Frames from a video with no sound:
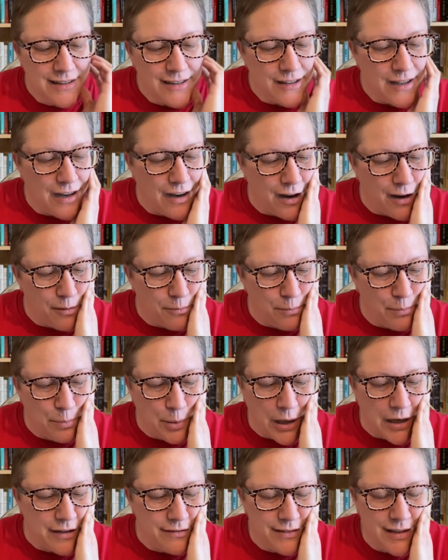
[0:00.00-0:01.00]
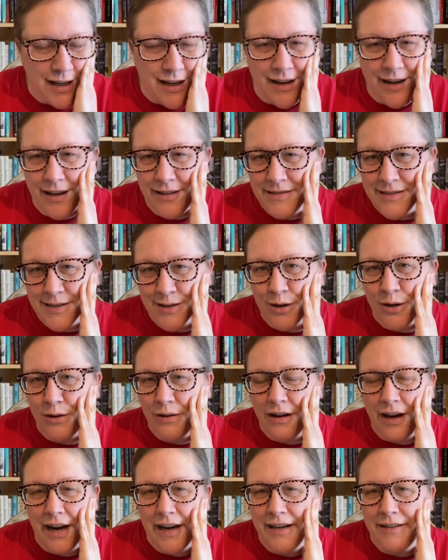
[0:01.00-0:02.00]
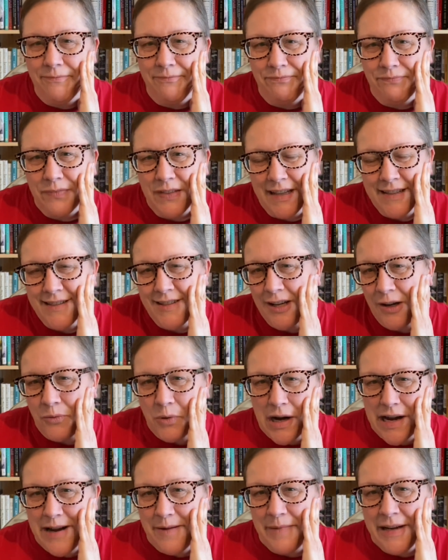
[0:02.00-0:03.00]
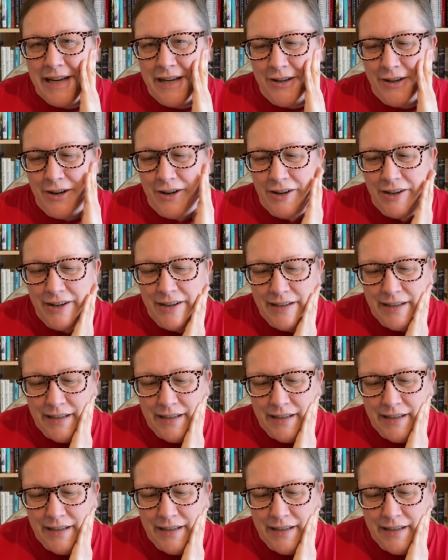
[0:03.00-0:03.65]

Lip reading: But yeah, so that's not why I'm here.